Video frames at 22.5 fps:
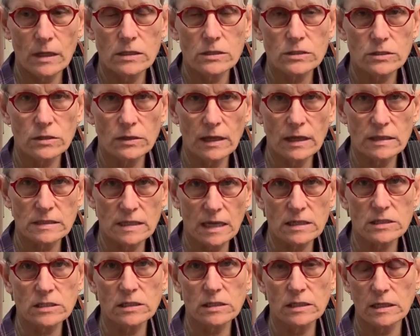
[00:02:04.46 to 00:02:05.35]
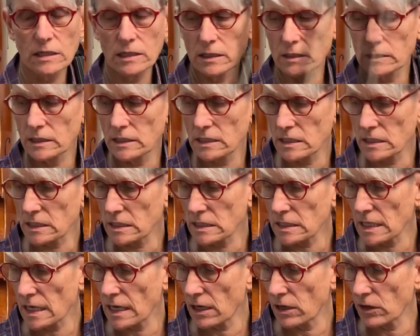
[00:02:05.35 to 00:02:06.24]
So that's actually getting a decent
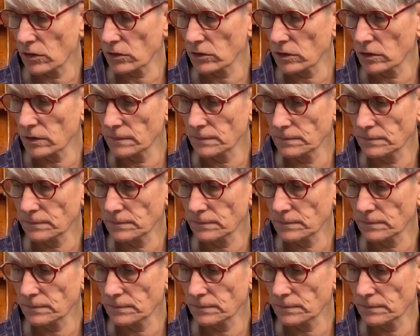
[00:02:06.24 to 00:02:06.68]
sound.